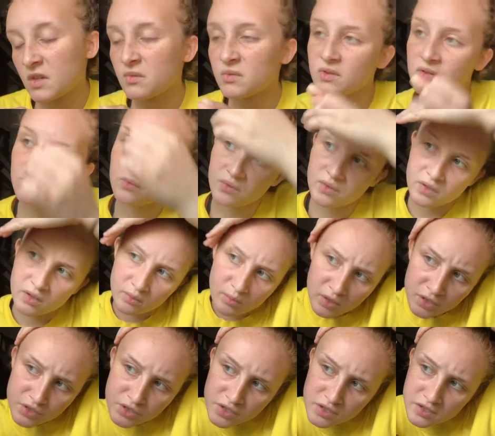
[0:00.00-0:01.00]
Wasn't really
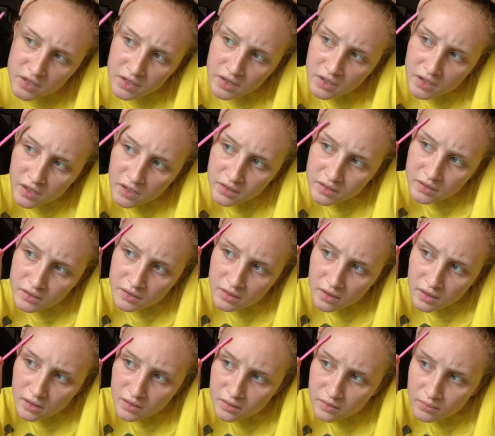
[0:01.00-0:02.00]
much because I think I did
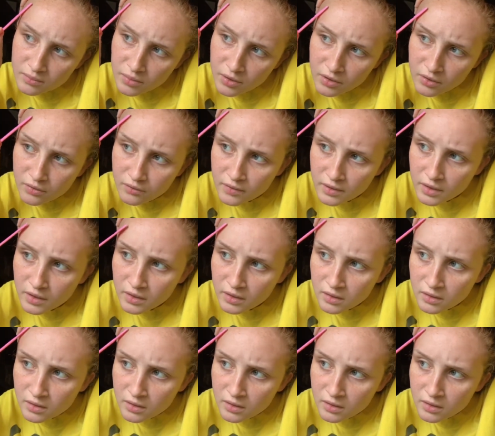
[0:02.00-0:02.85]
that part already.